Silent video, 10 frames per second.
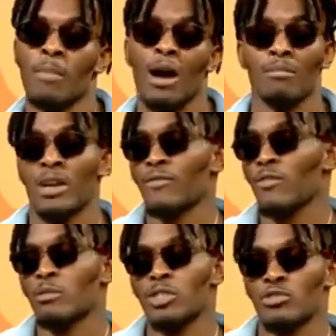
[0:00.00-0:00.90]
I'm not
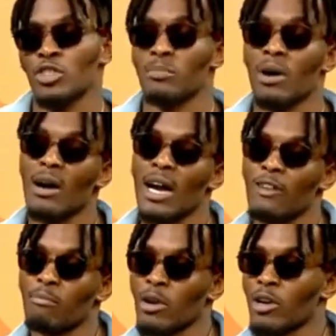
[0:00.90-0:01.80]
from the streets, my
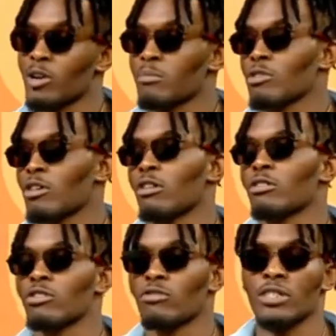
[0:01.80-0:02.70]
half-blood and them
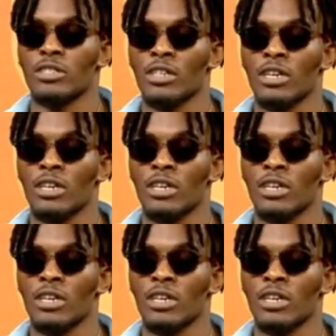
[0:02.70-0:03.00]
concretes.